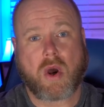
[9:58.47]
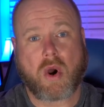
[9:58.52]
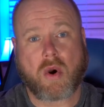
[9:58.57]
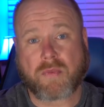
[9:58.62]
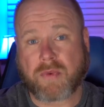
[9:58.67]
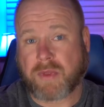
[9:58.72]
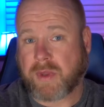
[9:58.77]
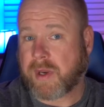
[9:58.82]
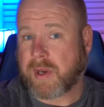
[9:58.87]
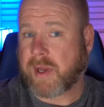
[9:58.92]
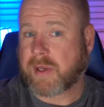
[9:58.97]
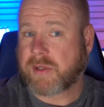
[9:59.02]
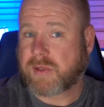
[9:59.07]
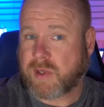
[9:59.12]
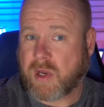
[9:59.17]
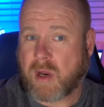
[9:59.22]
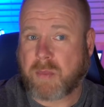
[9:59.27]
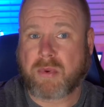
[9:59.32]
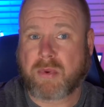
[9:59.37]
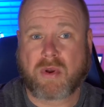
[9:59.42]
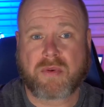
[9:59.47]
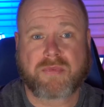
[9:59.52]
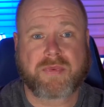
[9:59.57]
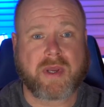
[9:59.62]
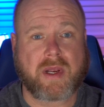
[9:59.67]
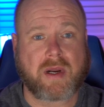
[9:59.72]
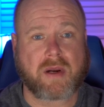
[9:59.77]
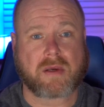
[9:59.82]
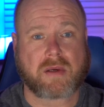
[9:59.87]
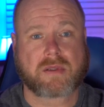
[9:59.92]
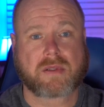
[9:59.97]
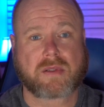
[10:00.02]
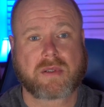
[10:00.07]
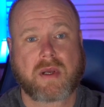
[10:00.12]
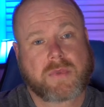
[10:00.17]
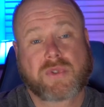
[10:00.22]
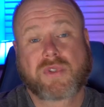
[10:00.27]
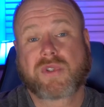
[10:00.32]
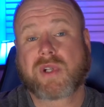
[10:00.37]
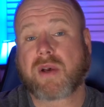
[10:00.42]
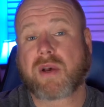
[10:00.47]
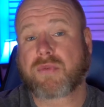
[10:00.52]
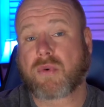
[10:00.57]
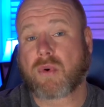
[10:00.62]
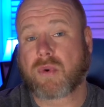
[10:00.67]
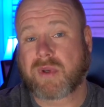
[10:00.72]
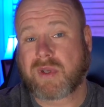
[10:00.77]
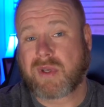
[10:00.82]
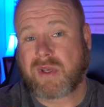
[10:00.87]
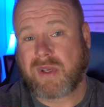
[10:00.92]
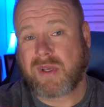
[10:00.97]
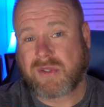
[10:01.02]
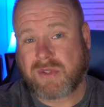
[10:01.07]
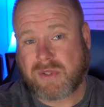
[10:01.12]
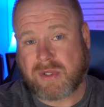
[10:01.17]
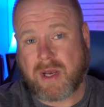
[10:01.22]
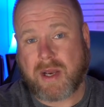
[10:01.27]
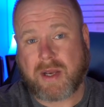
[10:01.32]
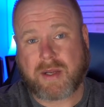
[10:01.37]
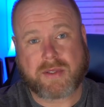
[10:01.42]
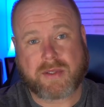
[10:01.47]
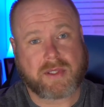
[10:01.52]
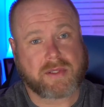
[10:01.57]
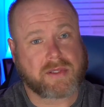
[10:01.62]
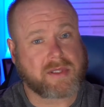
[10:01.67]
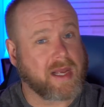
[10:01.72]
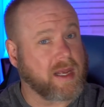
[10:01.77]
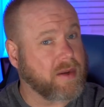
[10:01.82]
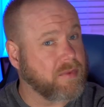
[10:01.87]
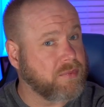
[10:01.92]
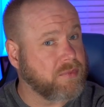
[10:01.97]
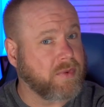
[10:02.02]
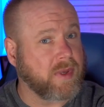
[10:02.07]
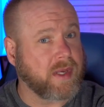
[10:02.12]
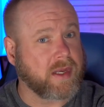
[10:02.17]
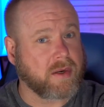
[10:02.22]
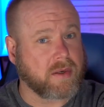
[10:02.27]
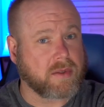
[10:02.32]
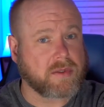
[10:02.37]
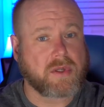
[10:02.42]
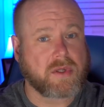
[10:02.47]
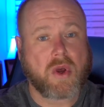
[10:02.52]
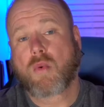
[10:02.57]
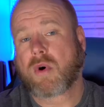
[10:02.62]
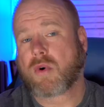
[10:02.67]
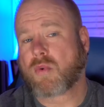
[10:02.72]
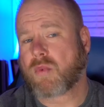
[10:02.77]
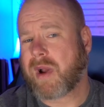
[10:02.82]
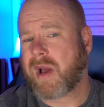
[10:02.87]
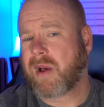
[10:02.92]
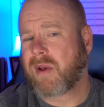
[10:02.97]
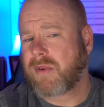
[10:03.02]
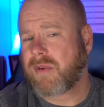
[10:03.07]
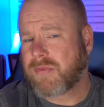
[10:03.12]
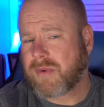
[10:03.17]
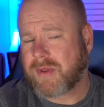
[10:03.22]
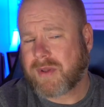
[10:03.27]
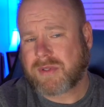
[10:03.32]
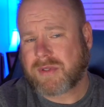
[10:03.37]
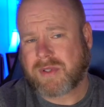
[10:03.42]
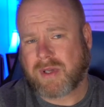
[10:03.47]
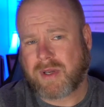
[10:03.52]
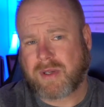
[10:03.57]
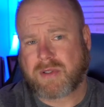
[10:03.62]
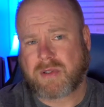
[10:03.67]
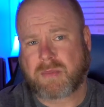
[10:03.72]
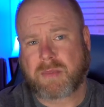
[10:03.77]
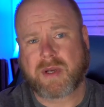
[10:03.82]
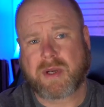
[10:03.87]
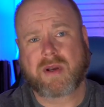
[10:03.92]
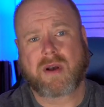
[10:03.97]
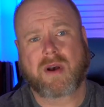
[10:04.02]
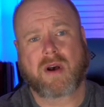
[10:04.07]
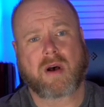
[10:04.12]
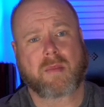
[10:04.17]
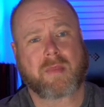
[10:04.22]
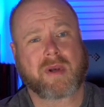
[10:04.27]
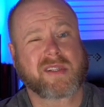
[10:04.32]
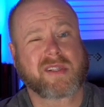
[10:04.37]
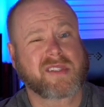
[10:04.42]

Over the next couple of years, several key scientists and figures would rally for the city to become a